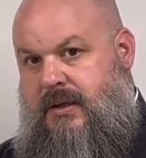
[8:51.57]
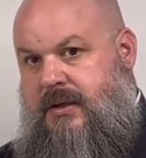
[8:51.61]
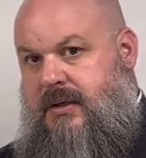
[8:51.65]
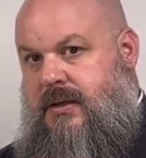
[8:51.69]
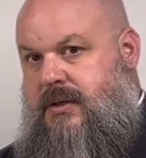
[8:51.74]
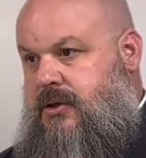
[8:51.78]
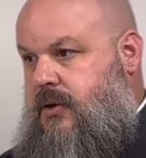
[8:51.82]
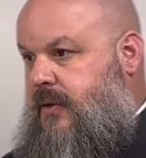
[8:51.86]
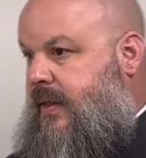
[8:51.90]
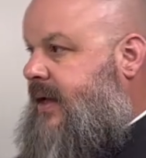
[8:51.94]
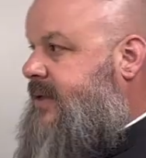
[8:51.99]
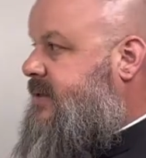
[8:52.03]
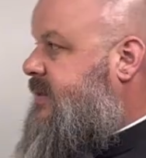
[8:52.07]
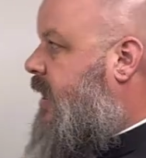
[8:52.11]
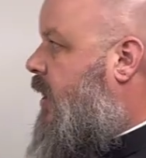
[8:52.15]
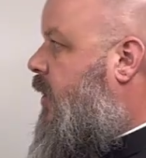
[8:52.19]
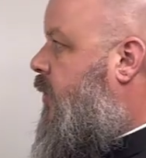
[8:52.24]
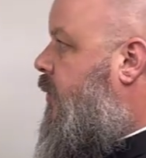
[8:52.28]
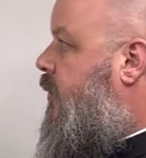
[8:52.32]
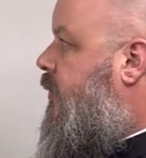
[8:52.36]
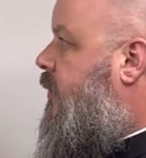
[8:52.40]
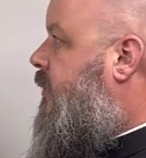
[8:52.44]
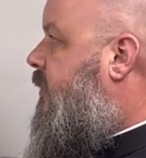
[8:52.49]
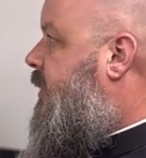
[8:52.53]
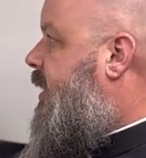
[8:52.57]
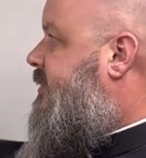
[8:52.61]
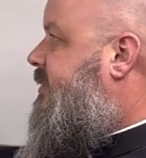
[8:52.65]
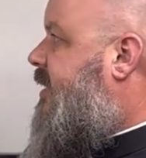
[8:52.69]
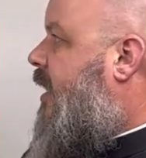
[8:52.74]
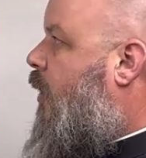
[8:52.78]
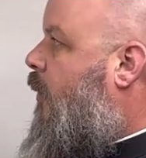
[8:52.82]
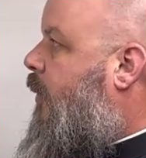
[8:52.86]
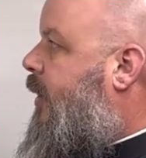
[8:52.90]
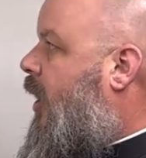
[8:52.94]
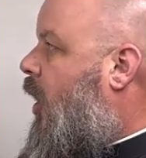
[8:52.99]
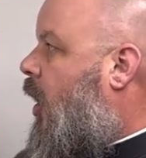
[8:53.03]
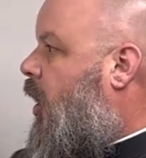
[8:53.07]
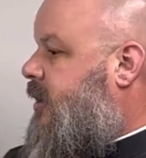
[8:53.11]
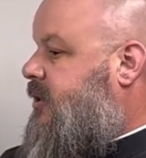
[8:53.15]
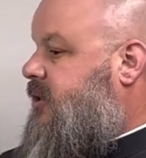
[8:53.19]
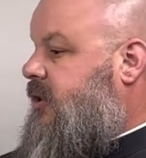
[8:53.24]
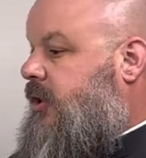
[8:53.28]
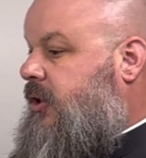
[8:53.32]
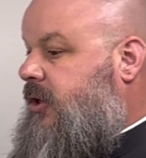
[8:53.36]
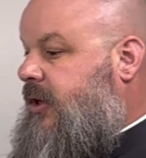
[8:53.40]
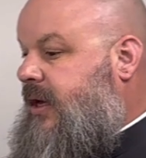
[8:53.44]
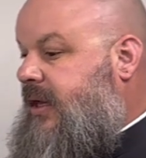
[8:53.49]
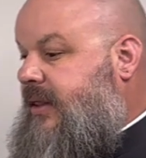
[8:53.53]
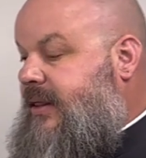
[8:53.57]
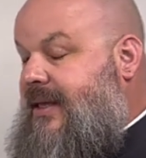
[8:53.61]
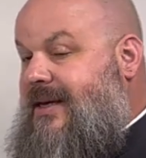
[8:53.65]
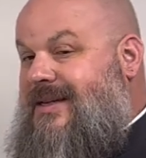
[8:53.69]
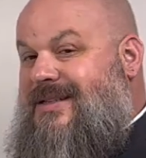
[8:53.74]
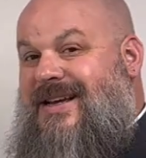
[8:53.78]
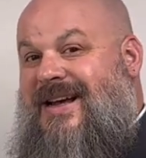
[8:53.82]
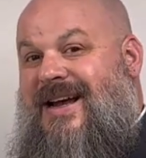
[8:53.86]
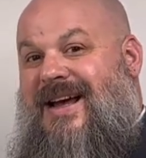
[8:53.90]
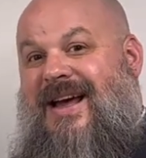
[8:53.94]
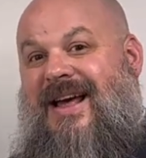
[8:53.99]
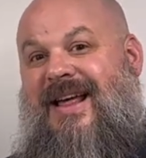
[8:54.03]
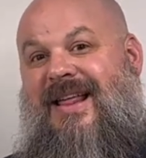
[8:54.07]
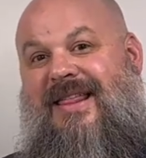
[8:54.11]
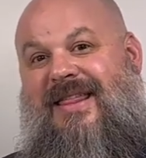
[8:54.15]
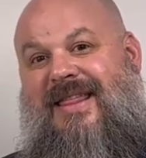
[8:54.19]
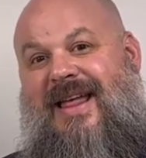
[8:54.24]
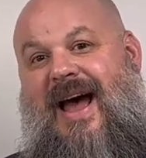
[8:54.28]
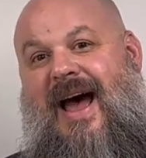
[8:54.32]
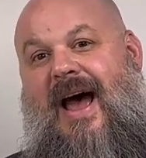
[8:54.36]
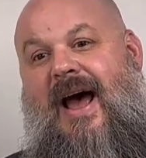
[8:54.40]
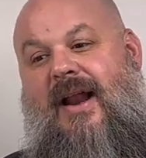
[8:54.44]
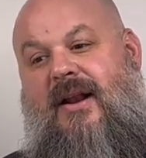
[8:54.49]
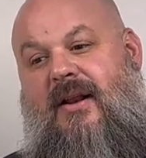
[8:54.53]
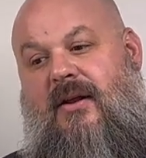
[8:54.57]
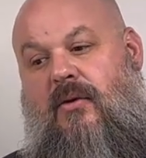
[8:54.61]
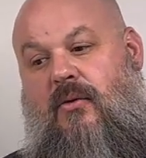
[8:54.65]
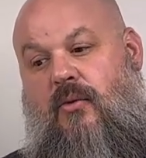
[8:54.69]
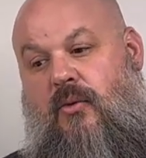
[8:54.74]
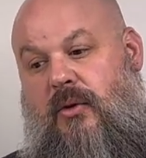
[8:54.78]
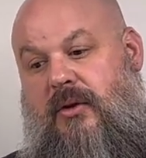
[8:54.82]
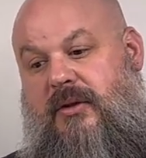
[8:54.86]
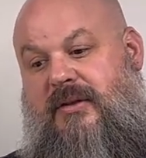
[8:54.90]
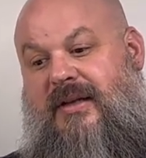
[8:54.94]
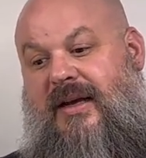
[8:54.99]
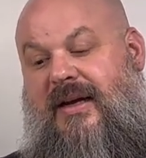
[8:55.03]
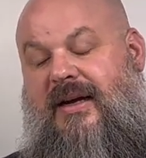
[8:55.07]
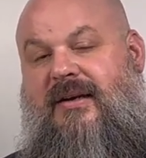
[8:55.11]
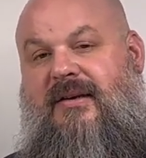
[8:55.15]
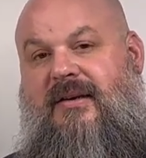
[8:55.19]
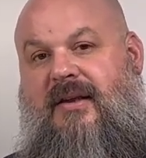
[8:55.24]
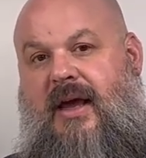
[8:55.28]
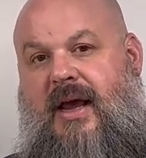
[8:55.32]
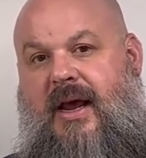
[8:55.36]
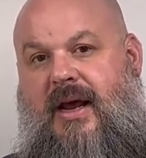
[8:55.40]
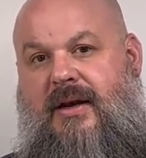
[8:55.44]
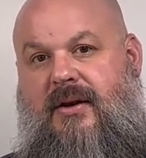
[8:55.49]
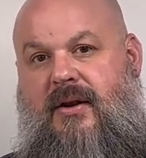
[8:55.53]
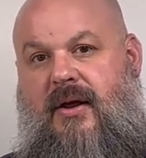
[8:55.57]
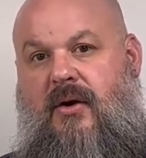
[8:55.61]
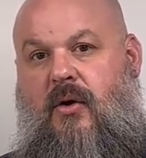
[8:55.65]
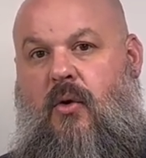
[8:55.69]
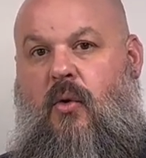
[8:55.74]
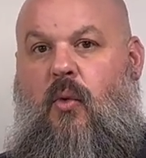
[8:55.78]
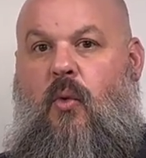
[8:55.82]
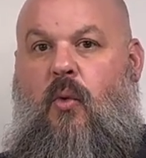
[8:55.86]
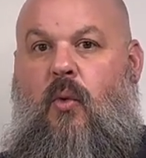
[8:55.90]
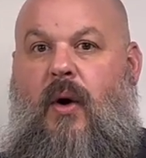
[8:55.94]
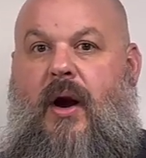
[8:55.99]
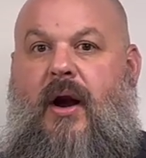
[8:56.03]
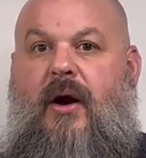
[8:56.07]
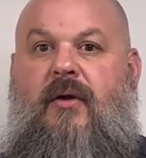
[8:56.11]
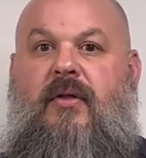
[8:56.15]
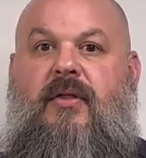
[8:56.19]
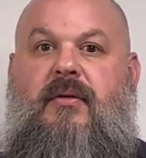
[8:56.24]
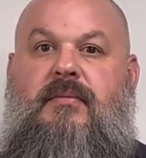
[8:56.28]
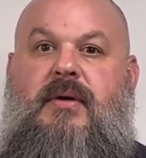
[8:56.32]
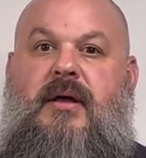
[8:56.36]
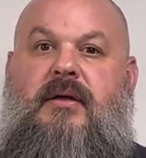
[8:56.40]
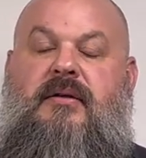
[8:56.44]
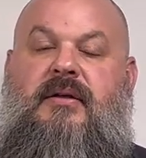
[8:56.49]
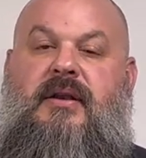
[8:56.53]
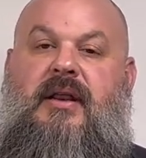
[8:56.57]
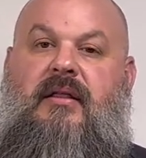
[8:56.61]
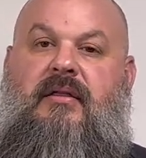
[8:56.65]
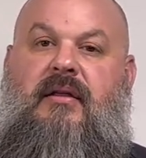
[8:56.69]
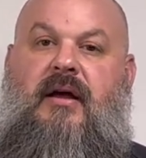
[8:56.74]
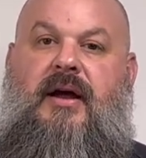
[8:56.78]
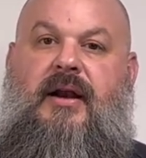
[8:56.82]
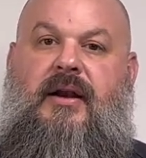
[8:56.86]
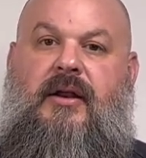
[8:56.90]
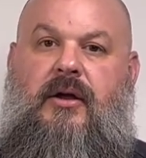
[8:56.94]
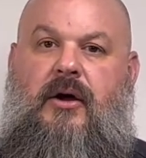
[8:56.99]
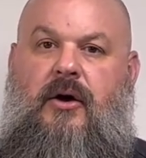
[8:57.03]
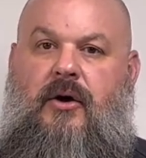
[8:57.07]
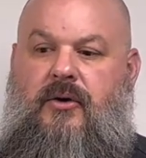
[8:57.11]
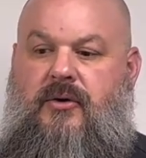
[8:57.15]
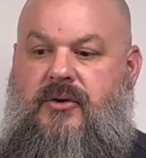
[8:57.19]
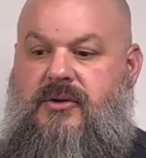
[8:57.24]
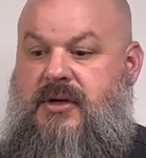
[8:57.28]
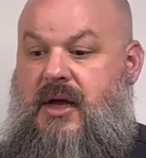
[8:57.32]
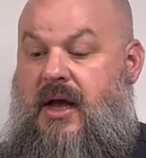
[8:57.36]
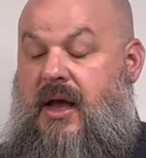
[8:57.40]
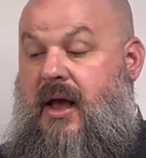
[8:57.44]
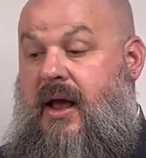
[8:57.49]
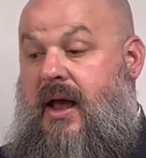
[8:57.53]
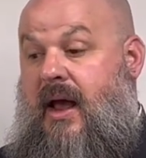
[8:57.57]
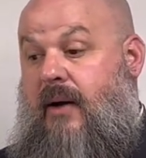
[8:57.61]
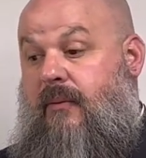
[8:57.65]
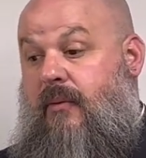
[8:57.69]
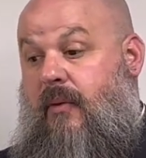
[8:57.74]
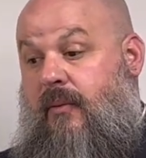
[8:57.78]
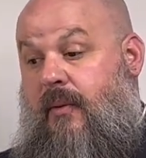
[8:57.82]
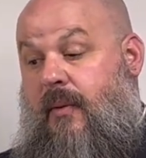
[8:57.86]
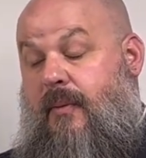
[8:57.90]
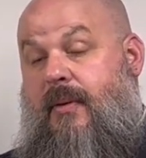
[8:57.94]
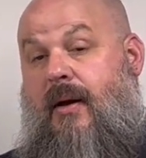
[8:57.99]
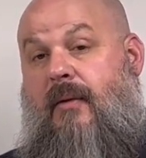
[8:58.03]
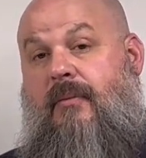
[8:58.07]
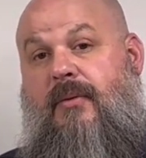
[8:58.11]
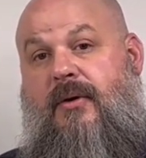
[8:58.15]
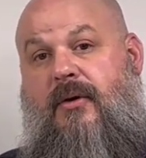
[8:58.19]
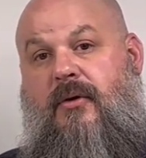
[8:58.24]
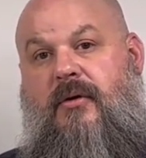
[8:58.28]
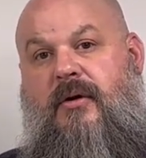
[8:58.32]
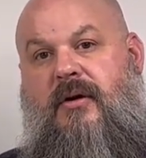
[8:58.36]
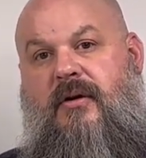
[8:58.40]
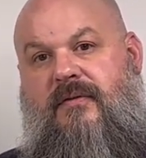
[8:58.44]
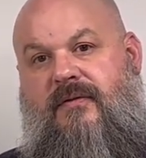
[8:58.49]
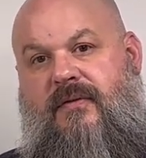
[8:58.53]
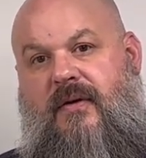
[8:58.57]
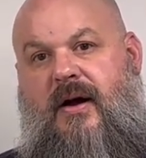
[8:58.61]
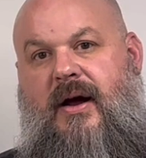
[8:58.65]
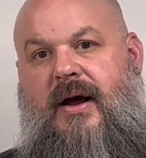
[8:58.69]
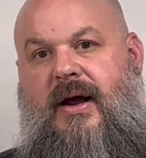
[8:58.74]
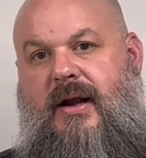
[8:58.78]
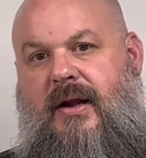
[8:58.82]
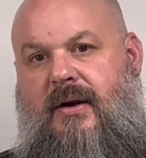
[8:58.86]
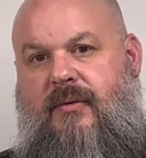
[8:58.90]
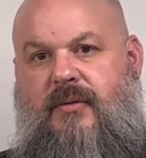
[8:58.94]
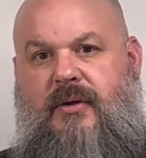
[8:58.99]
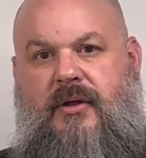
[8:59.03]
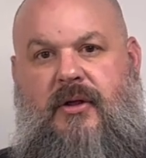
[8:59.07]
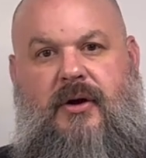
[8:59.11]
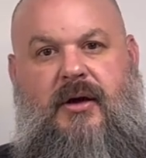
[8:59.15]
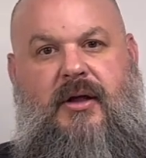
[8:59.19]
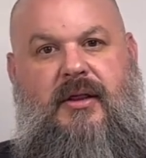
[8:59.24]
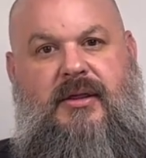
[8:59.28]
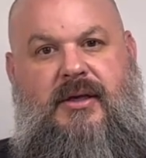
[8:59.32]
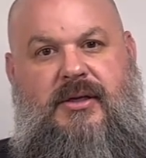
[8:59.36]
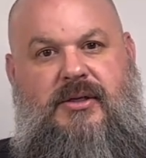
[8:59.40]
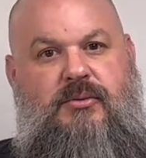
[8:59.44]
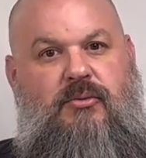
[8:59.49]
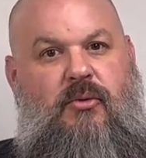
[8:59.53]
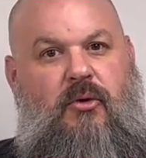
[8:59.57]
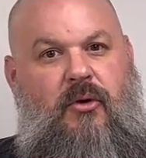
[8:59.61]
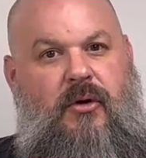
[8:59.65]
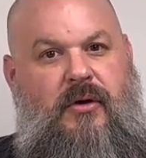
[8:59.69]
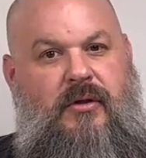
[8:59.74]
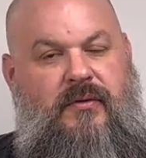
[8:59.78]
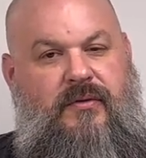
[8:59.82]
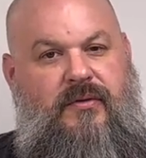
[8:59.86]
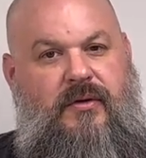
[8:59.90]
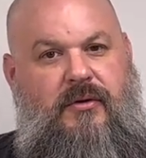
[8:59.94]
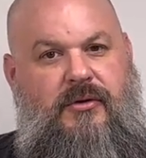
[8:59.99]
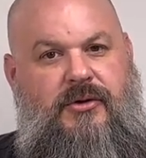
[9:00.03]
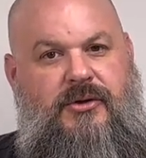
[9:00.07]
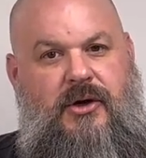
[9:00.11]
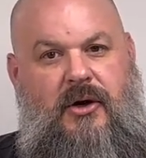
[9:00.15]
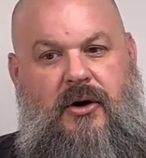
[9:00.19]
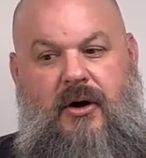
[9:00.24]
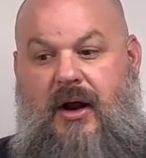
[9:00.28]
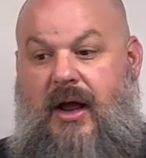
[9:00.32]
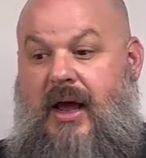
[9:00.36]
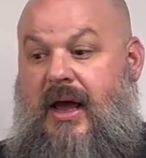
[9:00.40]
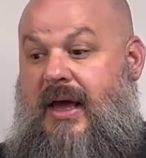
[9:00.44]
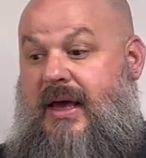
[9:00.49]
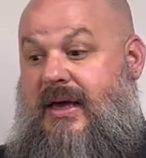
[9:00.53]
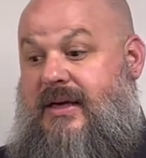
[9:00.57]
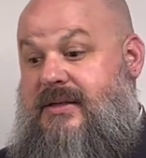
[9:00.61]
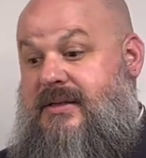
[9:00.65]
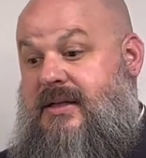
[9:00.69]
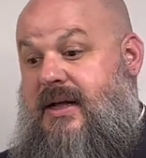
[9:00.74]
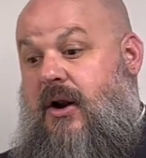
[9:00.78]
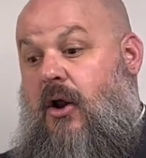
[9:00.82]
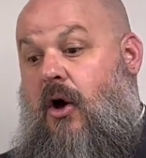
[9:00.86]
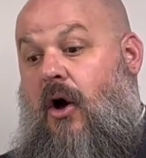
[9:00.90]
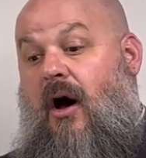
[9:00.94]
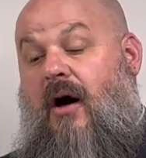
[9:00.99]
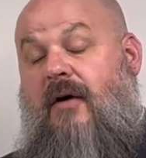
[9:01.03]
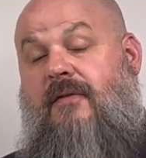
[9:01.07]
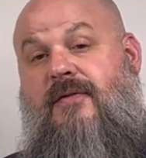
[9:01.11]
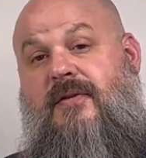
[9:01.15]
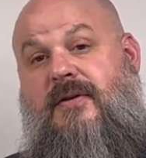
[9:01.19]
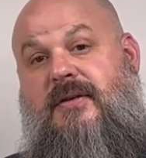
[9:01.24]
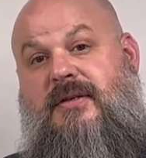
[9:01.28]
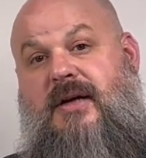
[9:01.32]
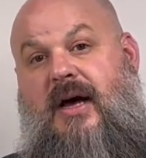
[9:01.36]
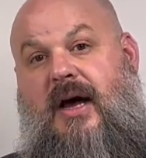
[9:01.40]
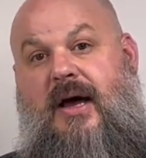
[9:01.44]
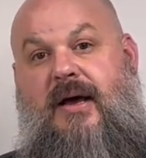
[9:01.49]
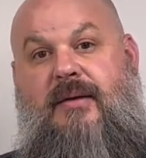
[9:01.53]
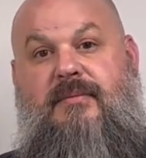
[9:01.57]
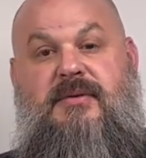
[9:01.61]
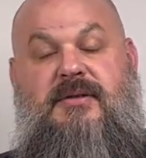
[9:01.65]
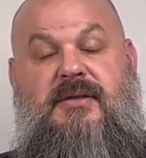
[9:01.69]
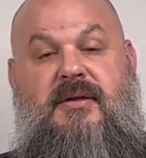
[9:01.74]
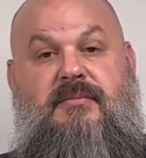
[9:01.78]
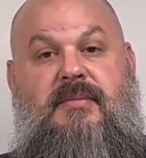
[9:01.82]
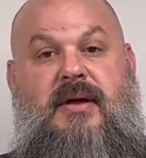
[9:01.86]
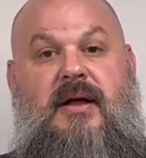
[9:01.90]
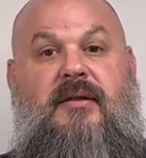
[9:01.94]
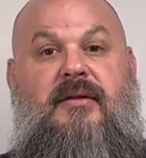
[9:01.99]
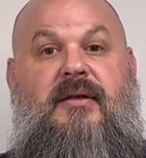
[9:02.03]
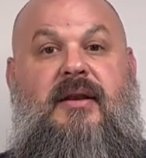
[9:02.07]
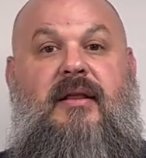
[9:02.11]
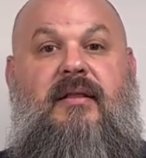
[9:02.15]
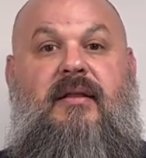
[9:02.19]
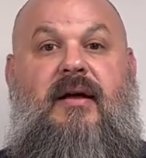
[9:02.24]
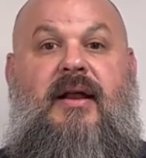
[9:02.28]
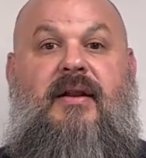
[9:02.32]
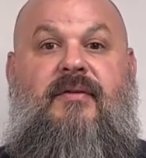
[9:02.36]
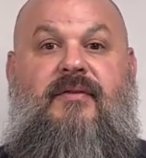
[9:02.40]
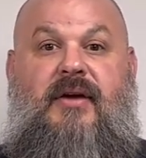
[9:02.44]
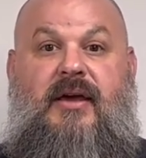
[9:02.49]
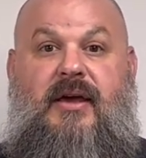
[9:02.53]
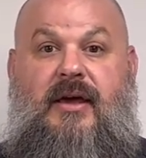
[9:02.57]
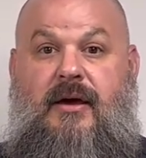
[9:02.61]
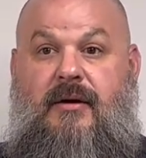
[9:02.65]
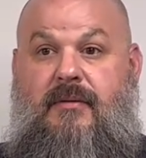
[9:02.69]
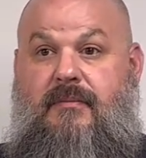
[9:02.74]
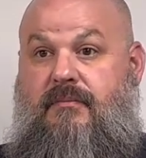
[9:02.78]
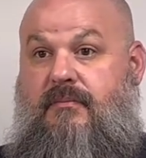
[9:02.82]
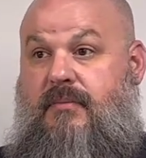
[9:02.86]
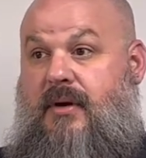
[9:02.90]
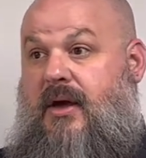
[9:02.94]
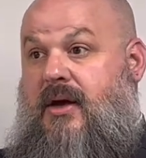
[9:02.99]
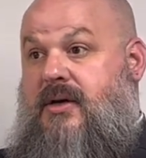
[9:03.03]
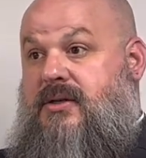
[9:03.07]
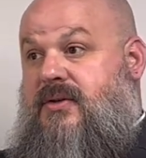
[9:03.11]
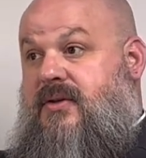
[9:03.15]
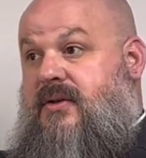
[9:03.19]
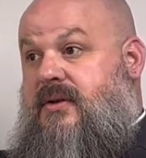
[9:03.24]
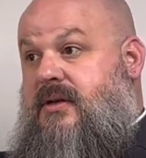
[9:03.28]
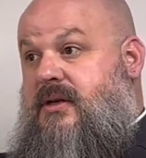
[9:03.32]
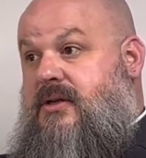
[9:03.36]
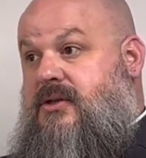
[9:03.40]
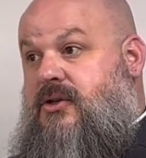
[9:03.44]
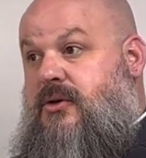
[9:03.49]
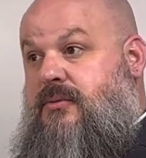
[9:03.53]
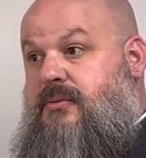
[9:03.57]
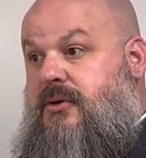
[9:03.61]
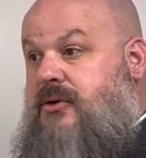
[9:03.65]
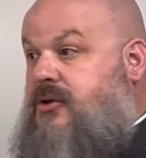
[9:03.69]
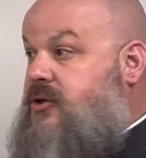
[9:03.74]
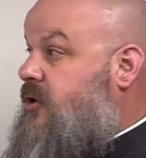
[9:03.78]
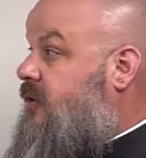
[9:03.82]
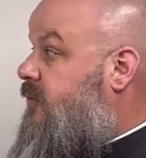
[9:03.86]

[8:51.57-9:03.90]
So that's how we ought to look at this. That will dictate where the melody line goes. And what we're probably going to find, and we look at this more in the future, is that oftentimes the melody line of a hymn, because of the distribution